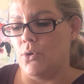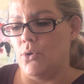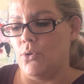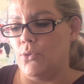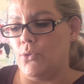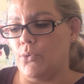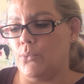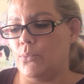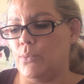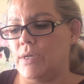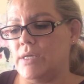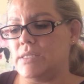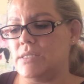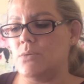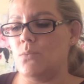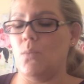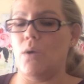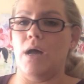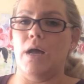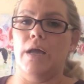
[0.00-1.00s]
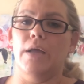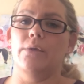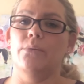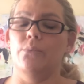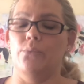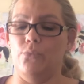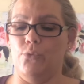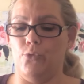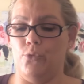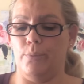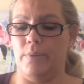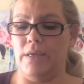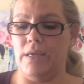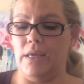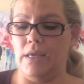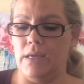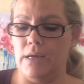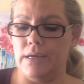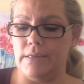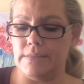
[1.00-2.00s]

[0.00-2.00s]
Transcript: the reason why Ruby